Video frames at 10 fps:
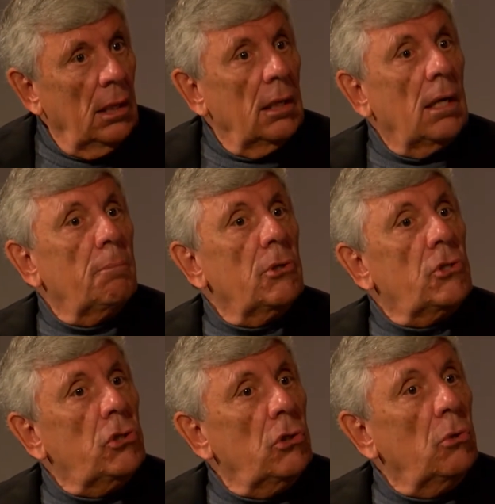Number
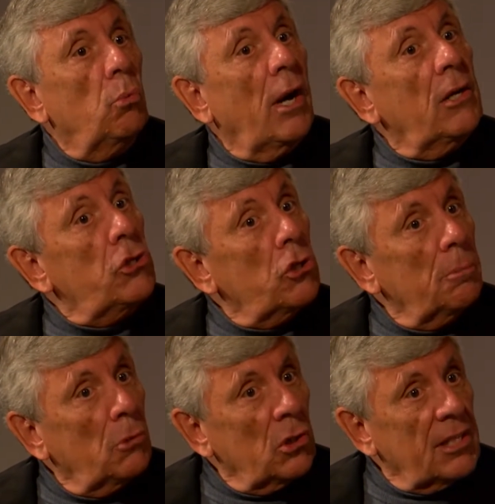2, what is your
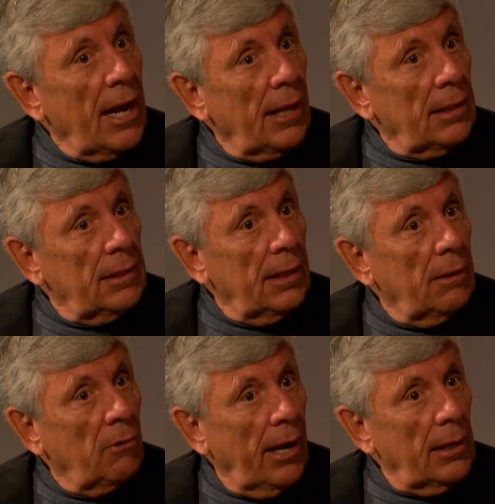mortality
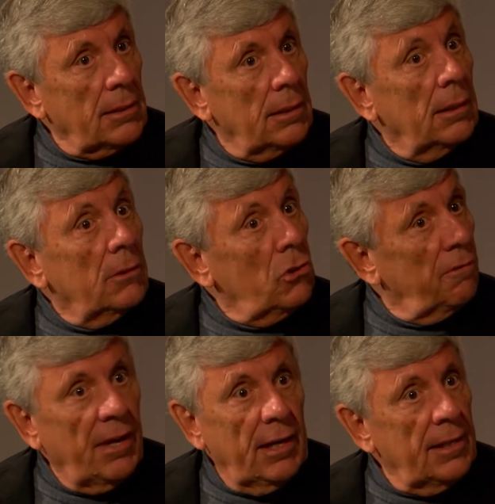rate? Do you
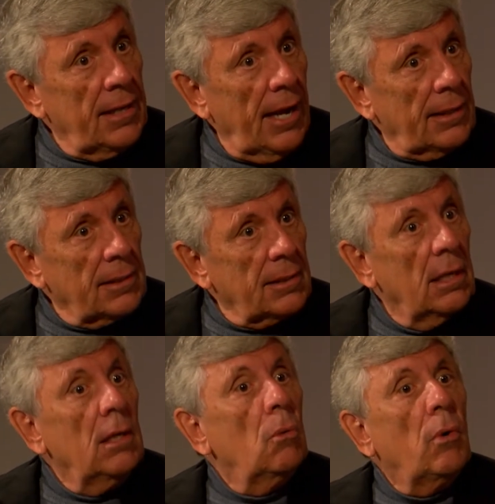have any deaths?
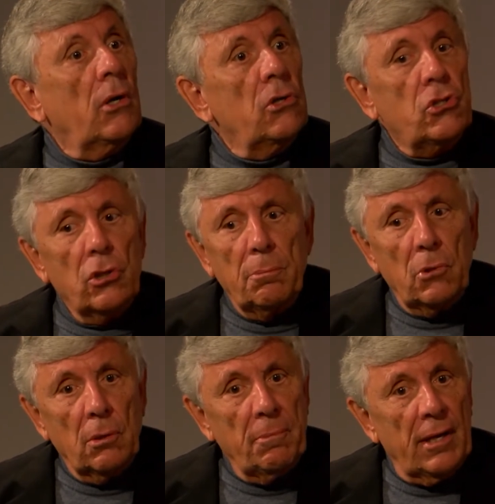What is your
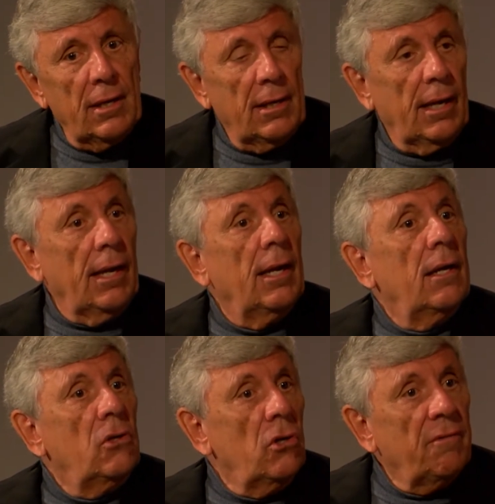morbidity?
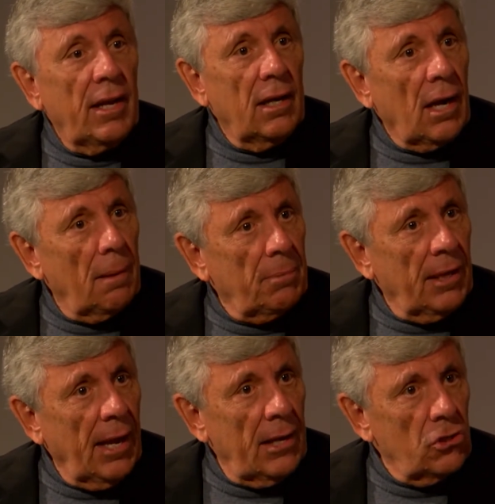Do you have any
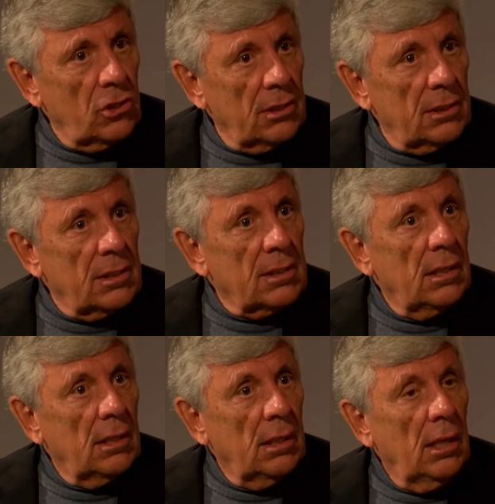complications?
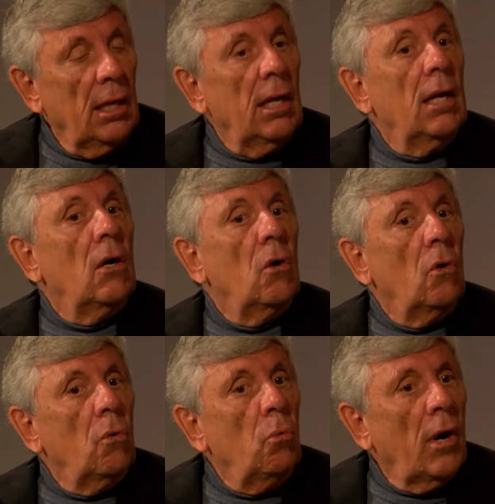
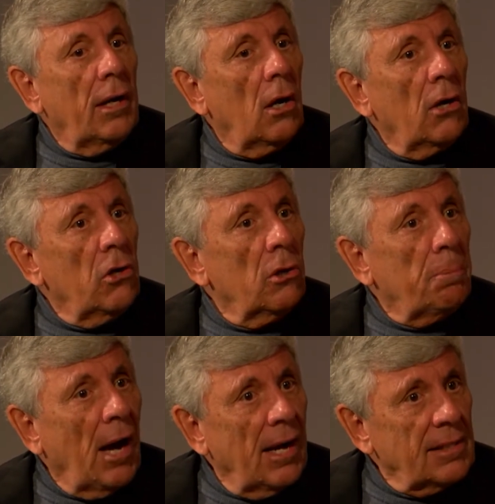What are your
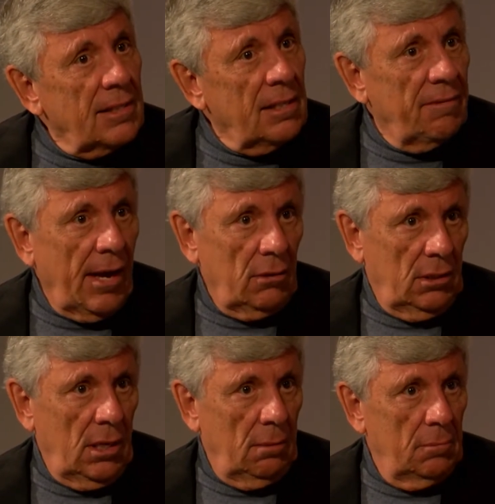positive
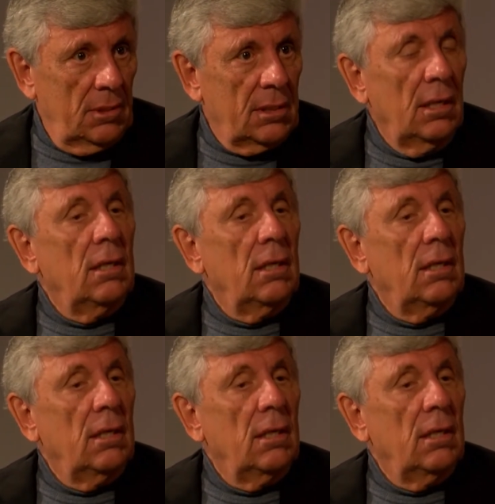outcomes?